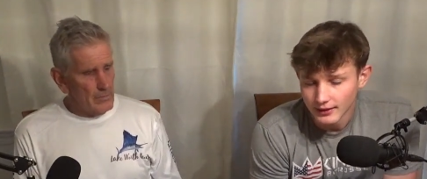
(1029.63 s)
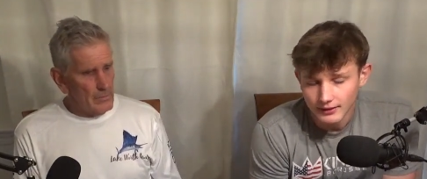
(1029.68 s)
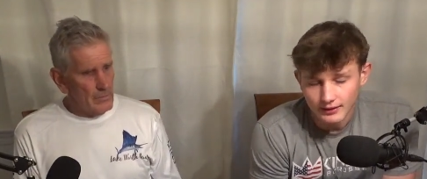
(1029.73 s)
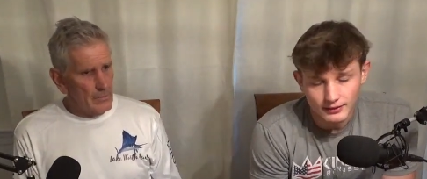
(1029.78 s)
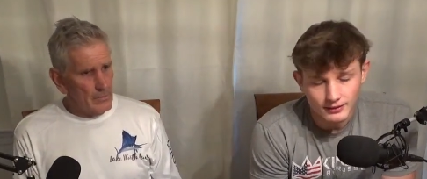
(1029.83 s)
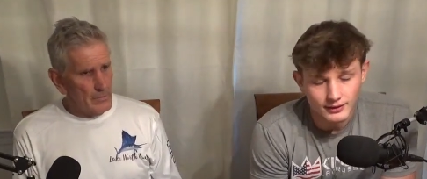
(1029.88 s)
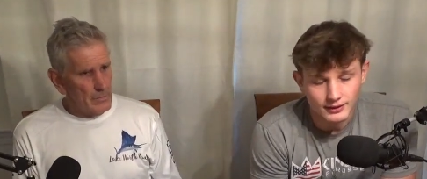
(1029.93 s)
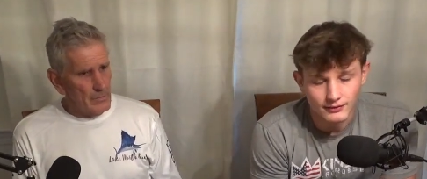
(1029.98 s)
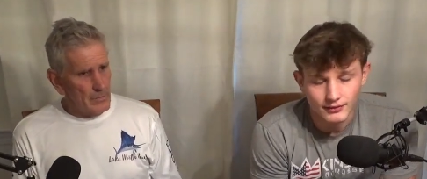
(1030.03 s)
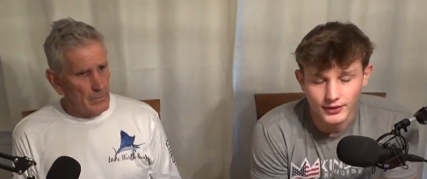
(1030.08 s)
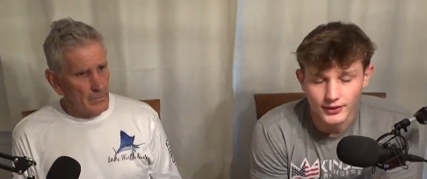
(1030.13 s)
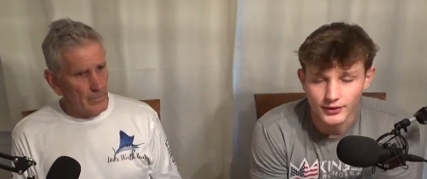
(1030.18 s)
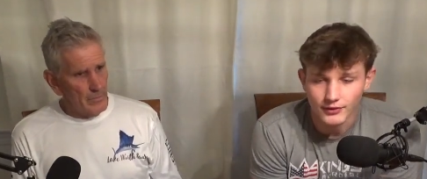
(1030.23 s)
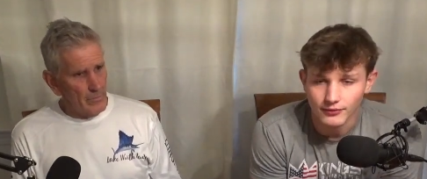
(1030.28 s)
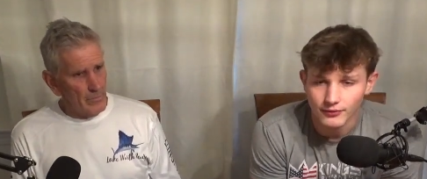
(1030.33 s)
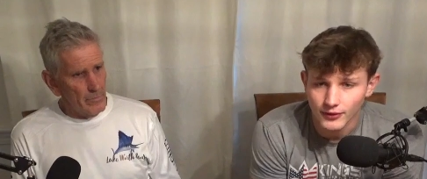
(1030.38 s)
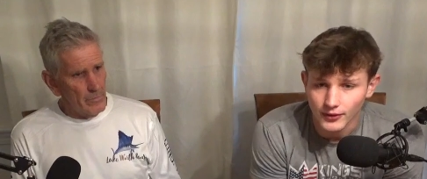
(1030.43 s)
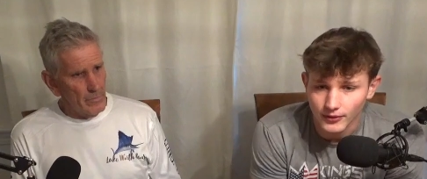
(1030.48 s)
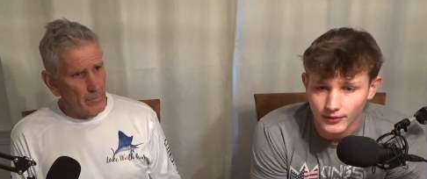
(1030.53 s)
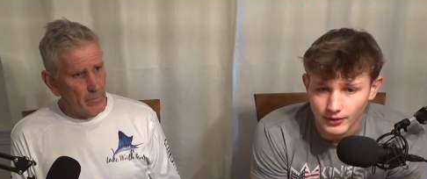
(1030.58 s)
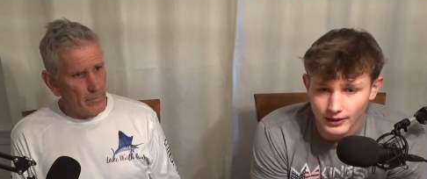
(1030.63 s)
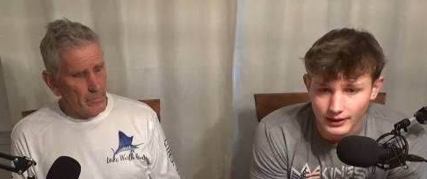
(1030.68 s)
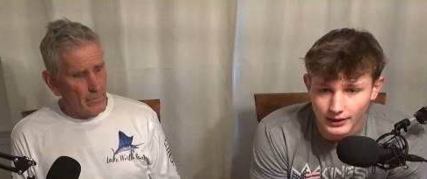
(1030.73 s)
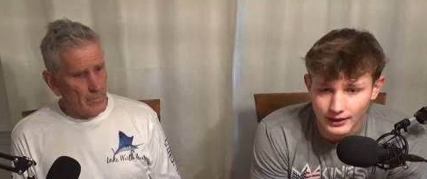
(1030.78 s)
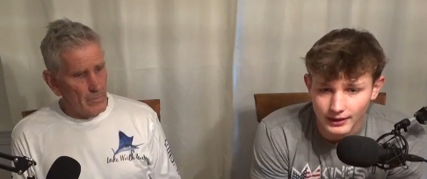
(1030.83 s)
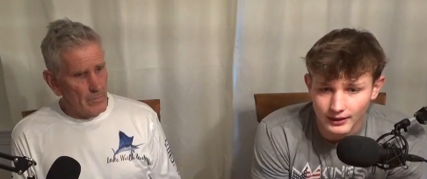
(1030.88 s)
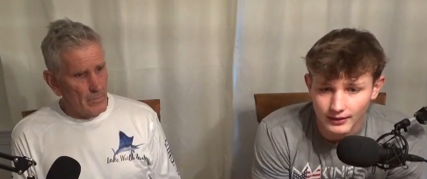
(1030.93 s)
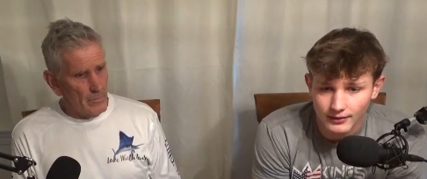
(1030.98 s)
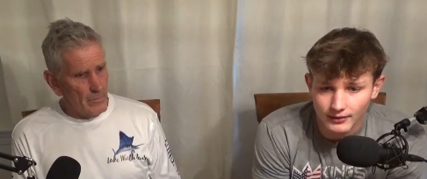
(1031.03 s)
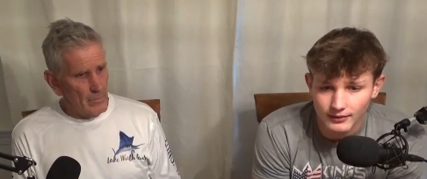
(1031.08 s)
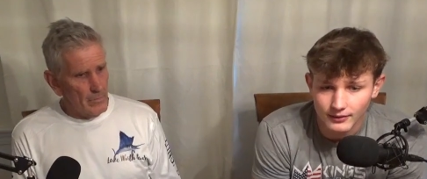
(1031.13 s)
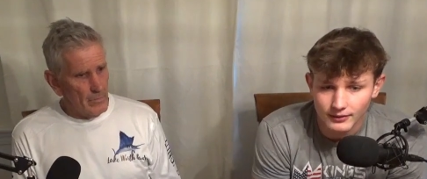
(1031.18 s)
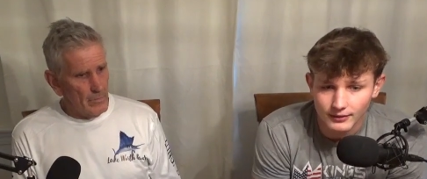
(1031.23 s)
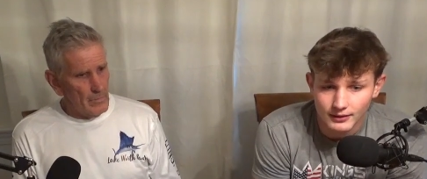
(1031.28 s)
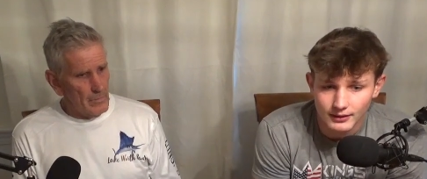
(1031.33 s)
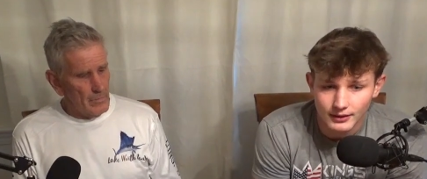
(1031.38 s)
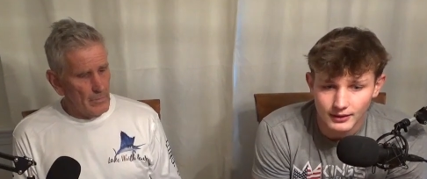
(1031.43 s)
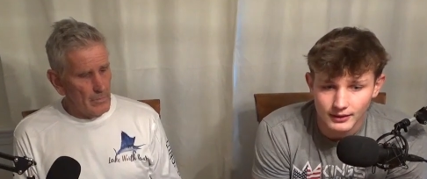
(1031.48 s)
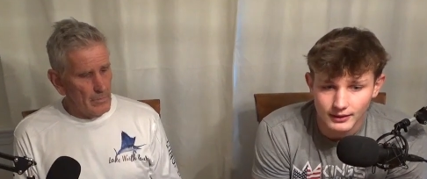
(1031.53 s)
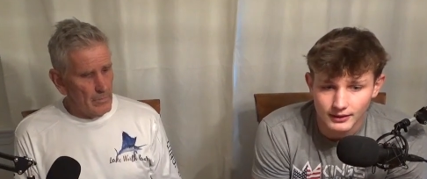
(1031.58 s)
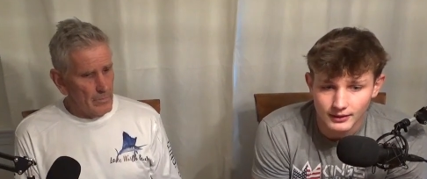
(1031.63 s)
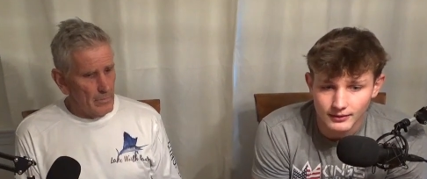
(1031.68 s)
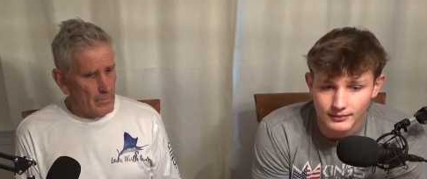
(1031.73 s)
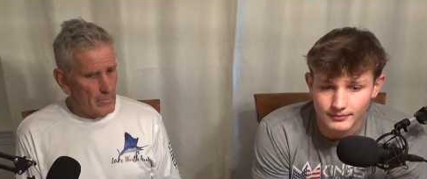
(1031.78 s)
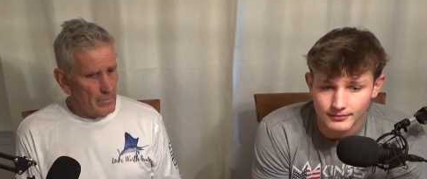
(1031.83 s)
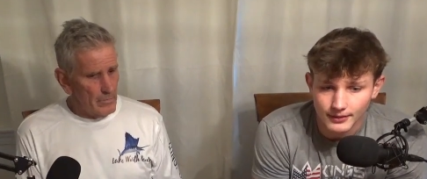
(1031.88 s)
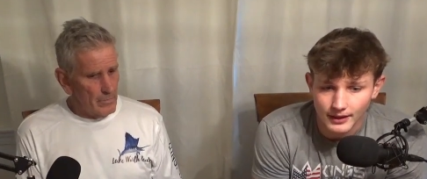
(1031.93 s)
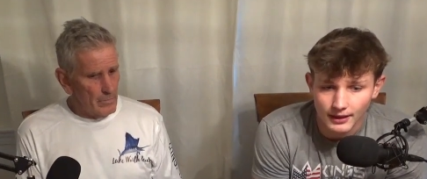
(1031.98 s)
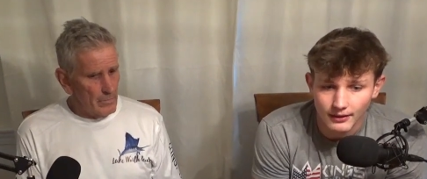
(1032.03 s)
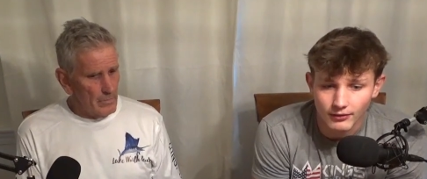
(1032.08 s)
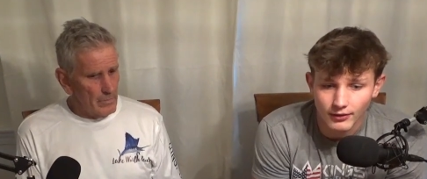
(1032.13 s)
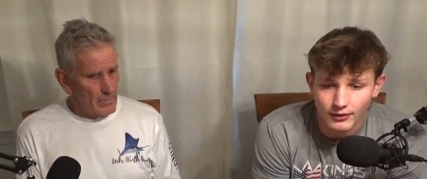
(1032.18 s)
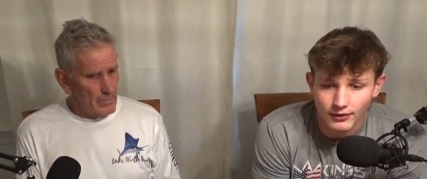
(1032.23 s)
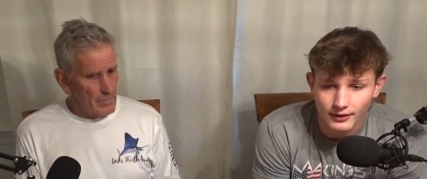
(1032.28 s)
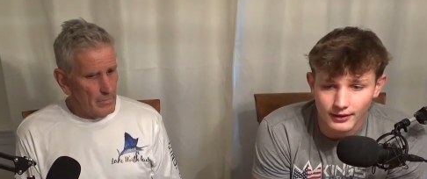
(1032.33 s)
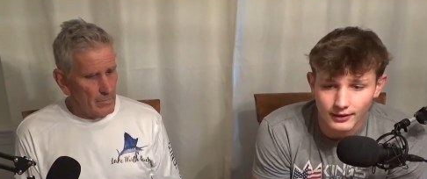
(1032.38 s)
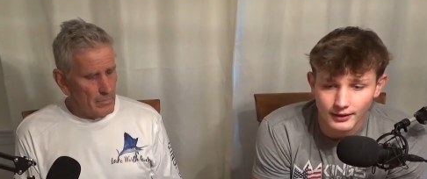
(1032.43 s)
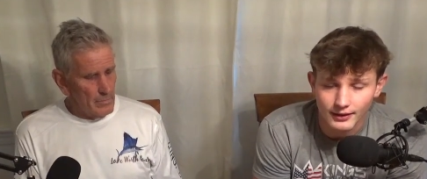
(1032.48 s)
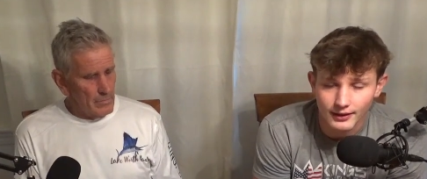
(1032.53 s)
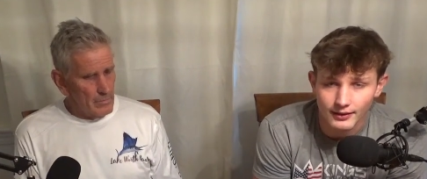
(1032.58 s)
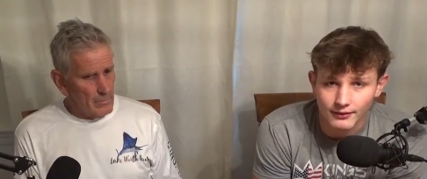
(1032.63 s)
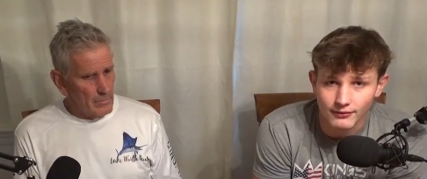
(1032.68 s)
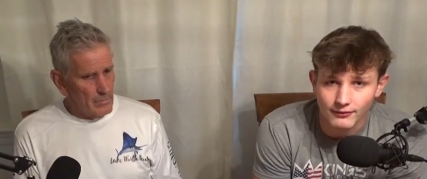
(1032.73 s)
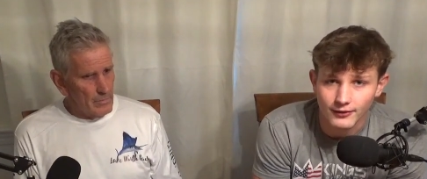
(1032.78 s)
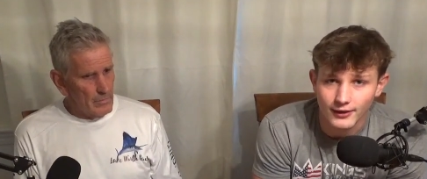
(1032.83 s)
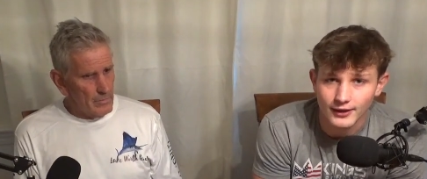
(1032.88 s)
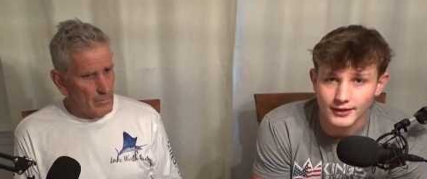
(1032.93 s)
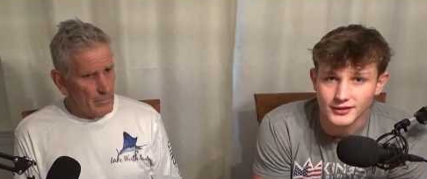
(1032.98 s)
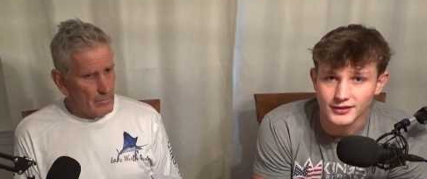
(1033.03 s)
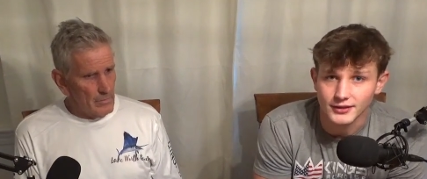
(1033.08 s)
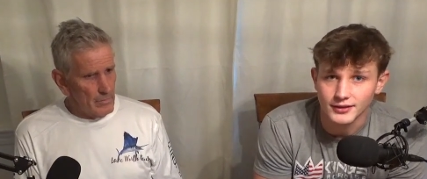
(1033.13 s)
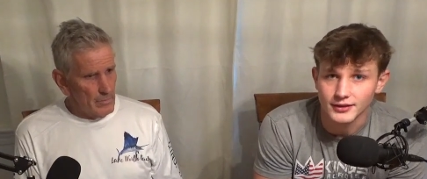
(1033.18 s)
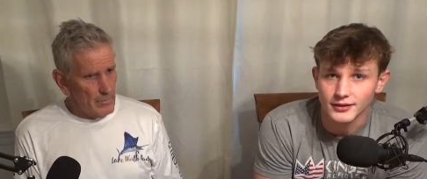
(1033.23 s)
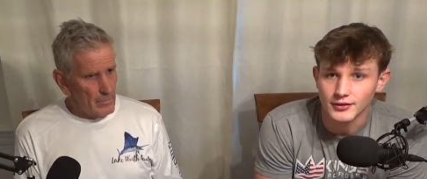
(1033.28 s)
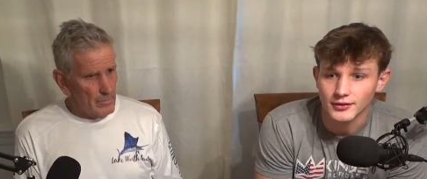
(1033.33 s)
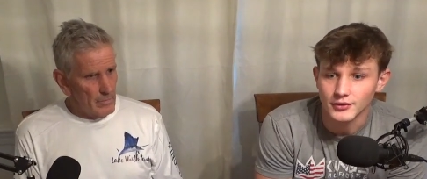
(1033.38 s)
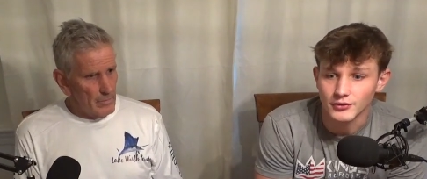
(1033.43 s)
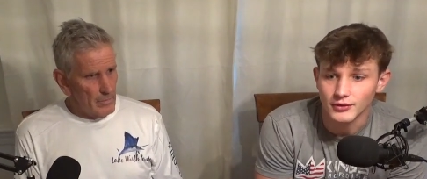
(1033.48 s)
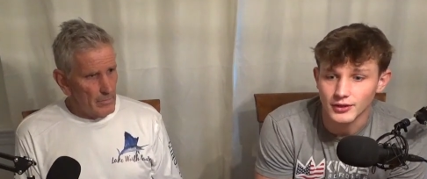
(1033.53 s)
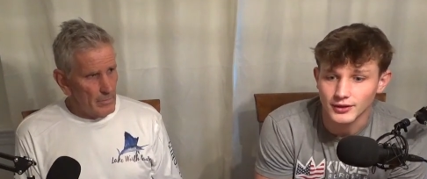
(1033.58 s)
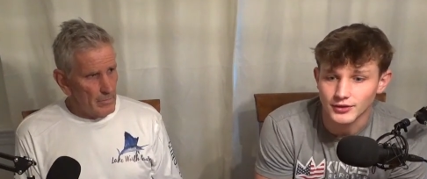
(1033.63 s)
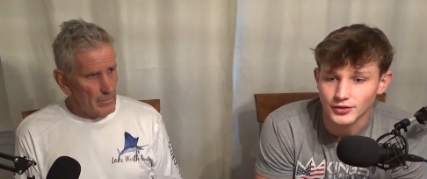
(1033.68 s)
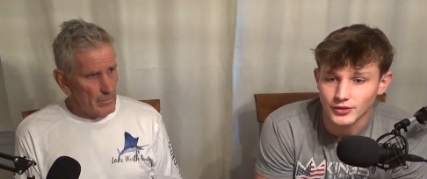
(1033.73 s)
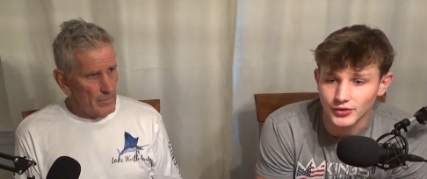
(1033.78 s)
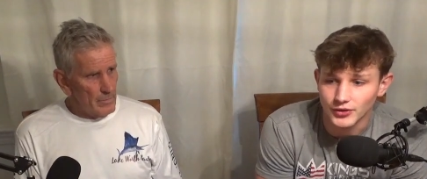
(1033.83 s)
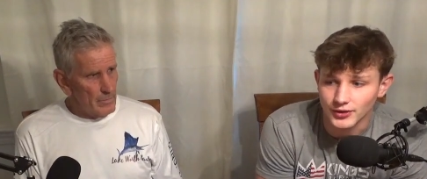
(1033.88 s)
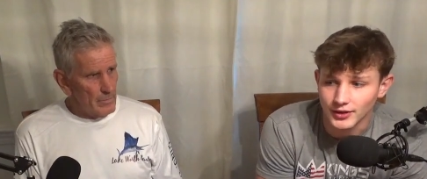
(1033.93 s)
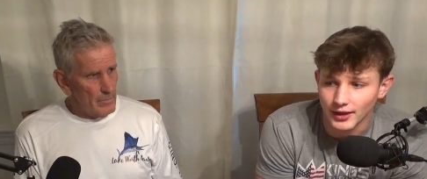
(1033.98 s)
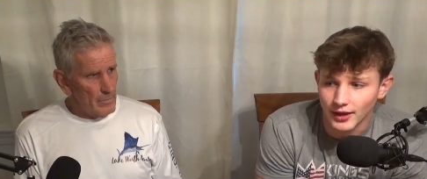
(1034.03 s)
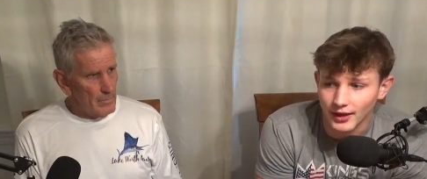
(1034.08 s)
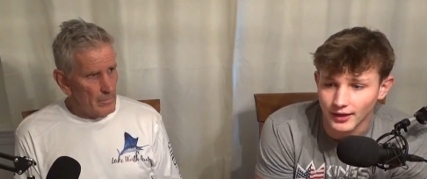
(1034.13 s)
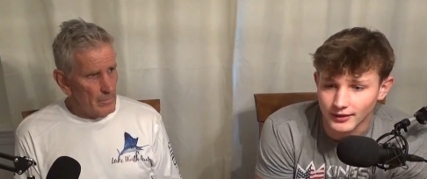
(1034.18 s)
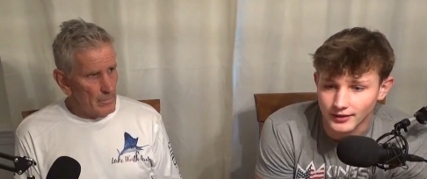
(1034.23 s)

Speaker 1: leaving your phone down, um, everything can affect the rest of your day.